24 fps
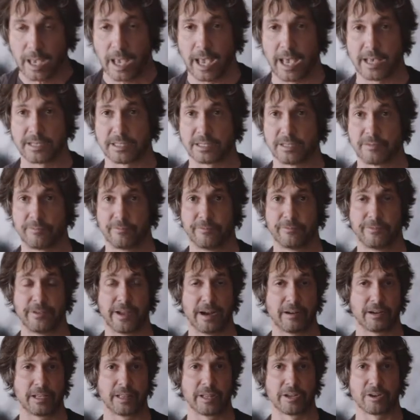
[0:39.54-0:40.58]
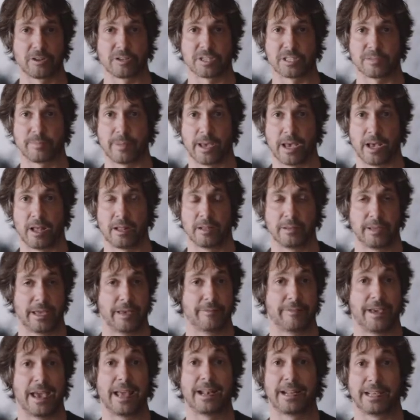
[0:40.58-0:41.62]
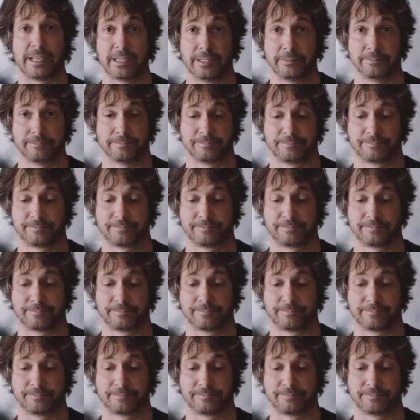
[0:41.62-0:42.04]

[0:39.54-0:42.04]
has very little smell, if any.